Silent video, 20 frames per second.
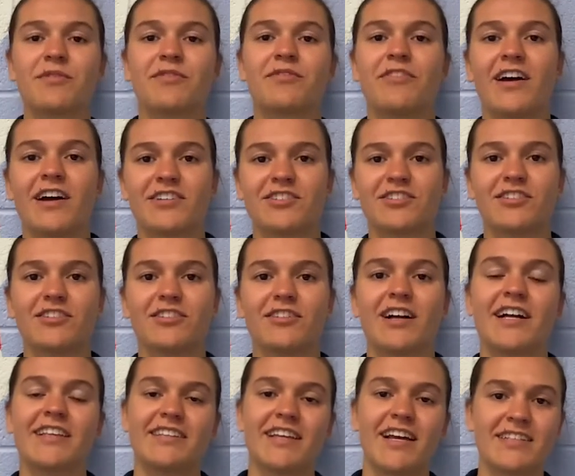
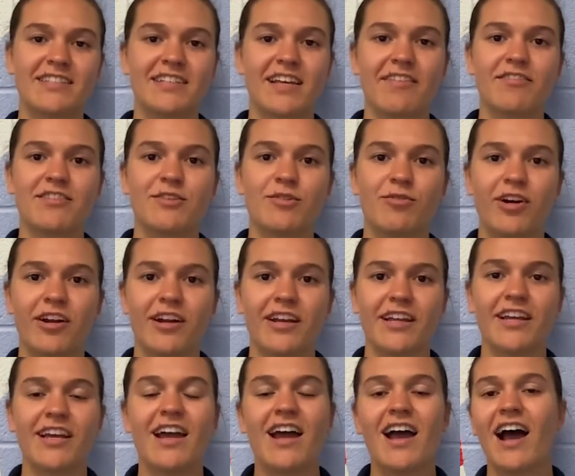professional at DET
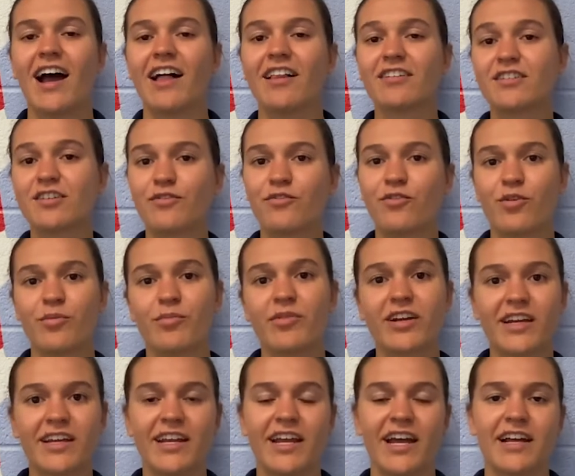720, I look to
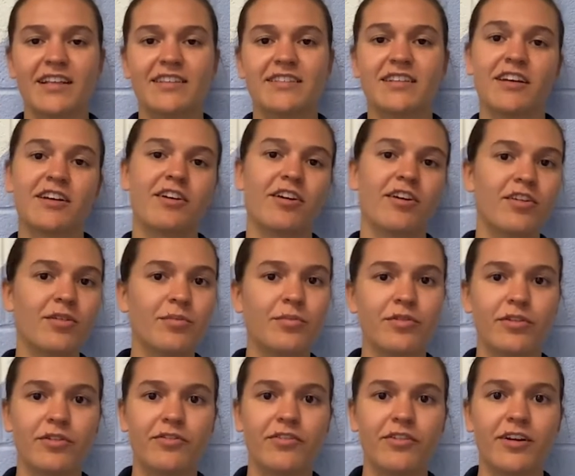former cadets like Colonel
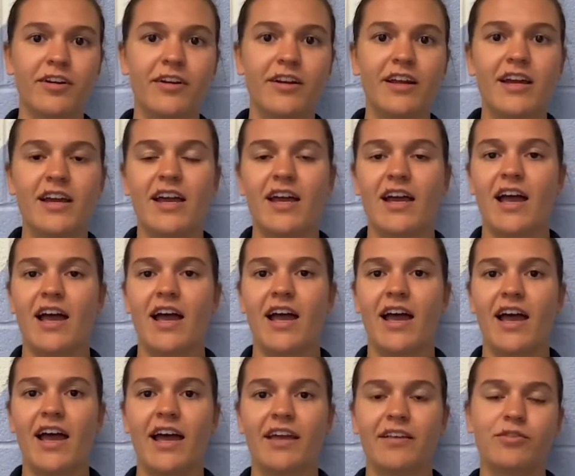Bluford
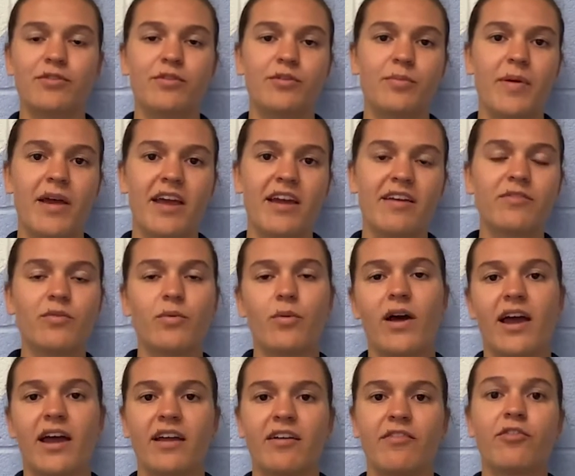at, who paved
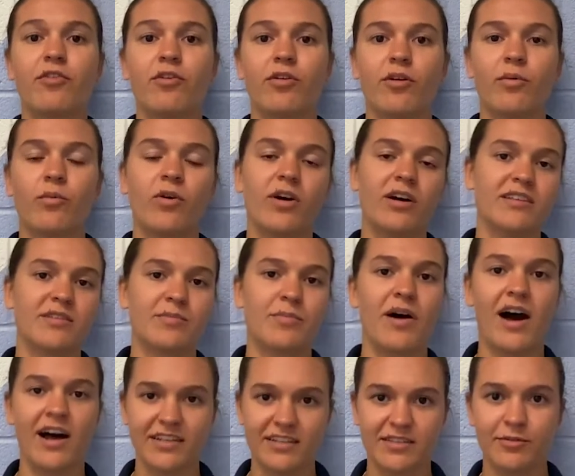way for what is
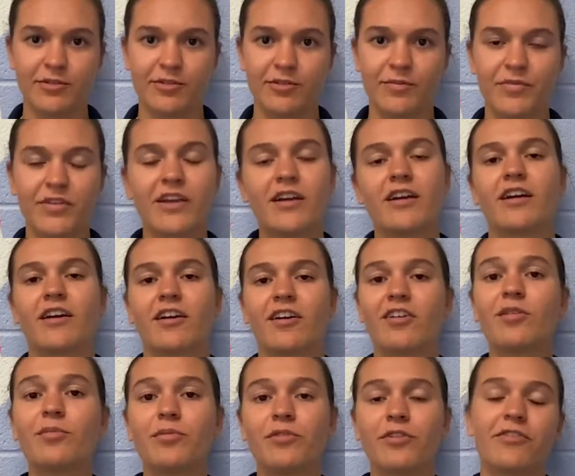possible.
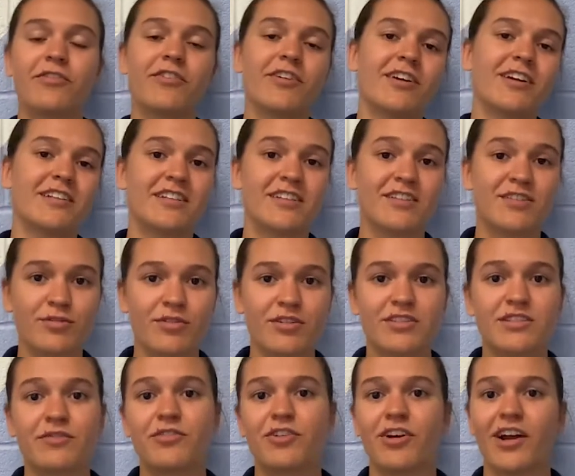Colonel Bluford is a
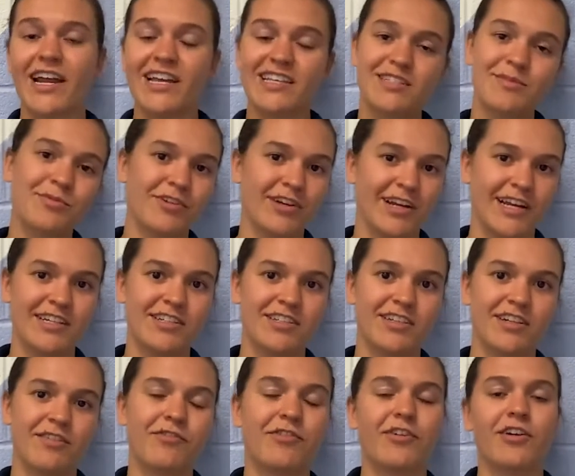source of great
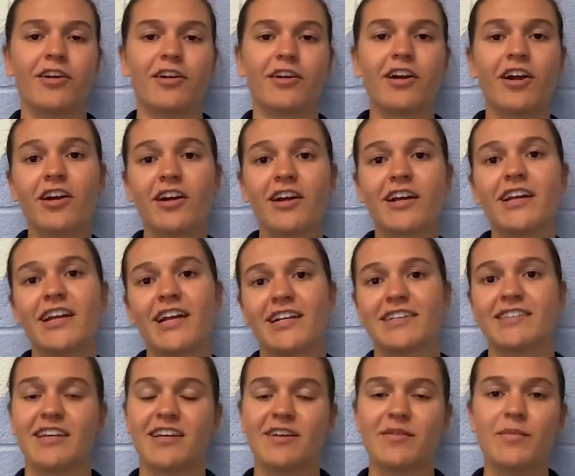inspiration for current
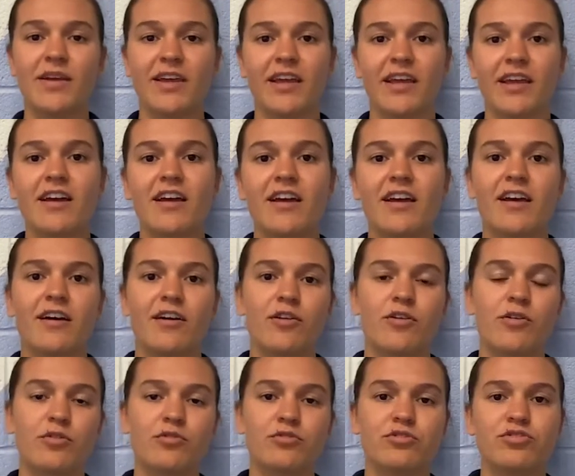cadets like me
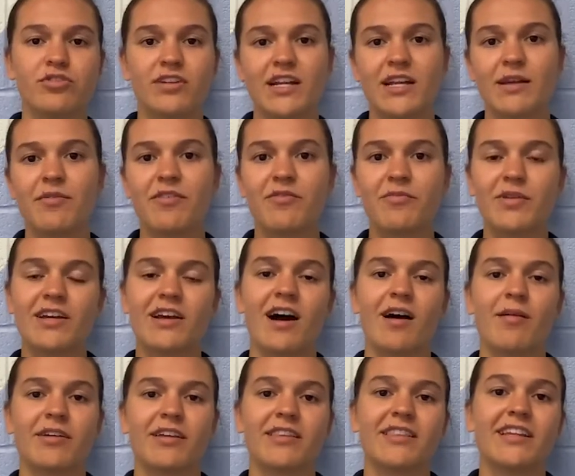who dream of
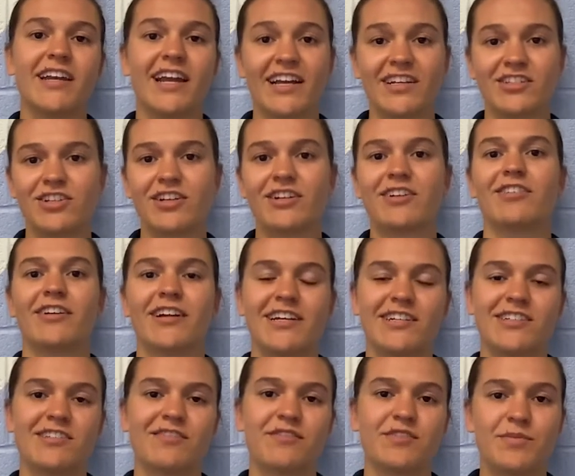becoming the next
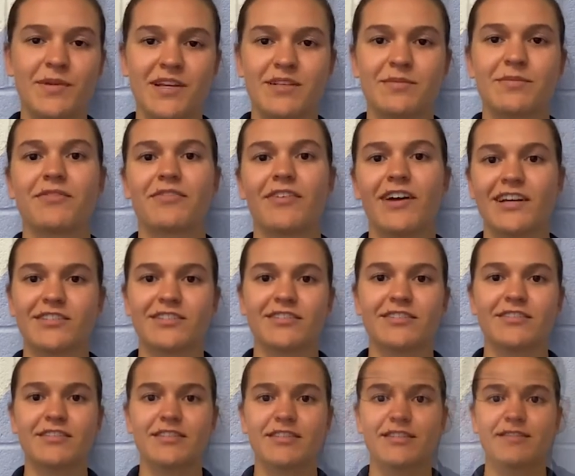generation of space
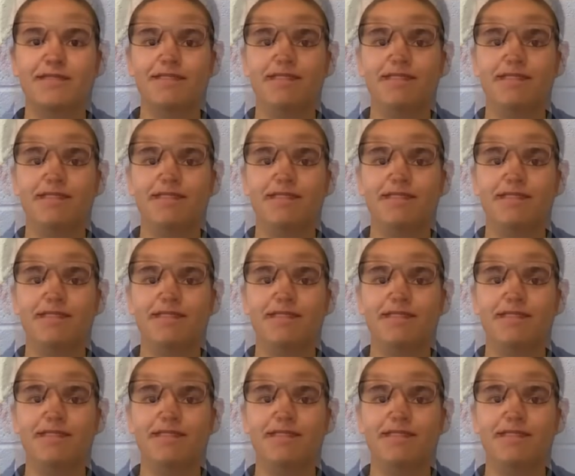professionals.